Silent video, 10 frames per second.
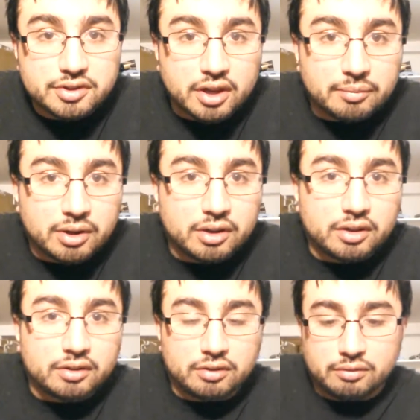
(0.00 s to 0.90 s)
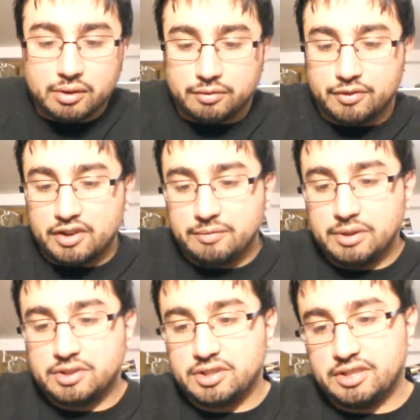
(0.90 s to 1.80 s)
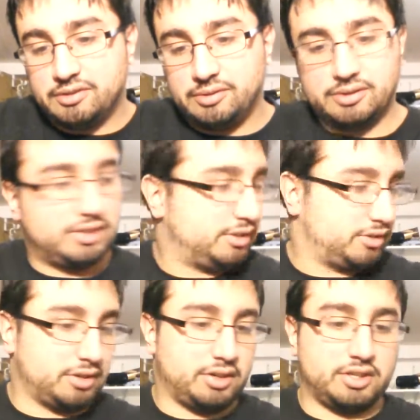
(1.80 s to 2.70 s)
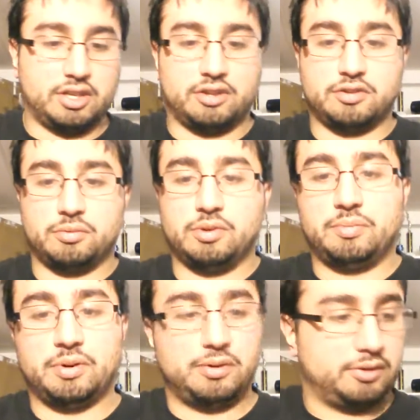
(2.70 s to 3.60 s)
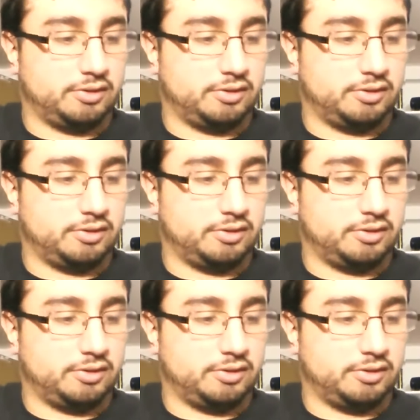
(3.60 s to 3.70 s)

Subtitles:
I'm on, what, 5 minutes now? Just trying to take this one part.